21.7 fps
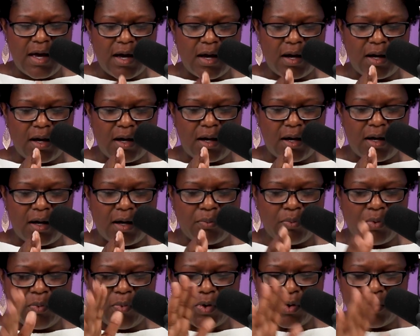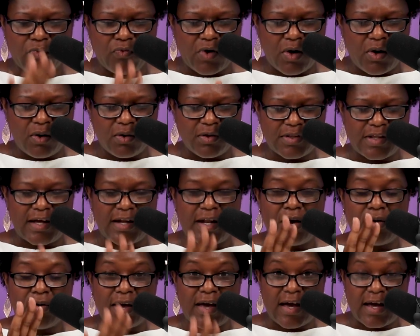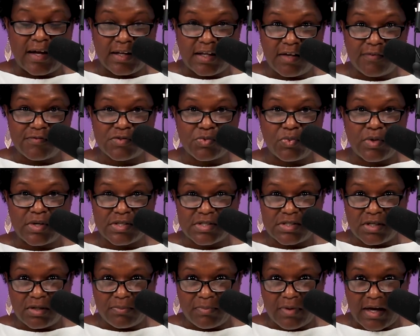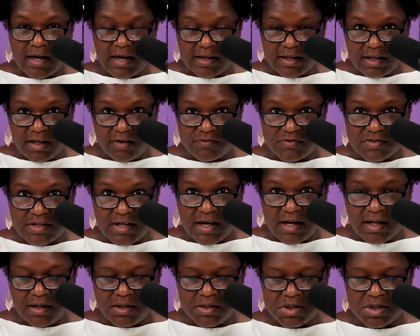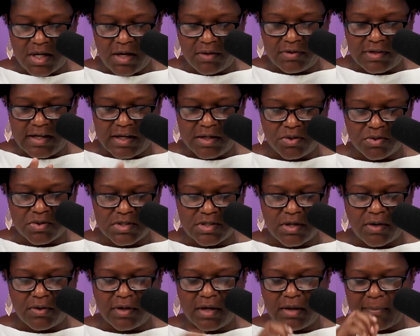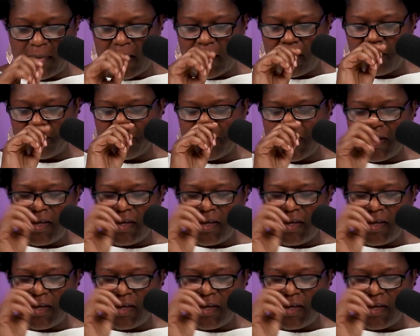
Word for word: Uh, we went over all of that, how God gives wisdom, God gives knowledge, how Daniel sought him out.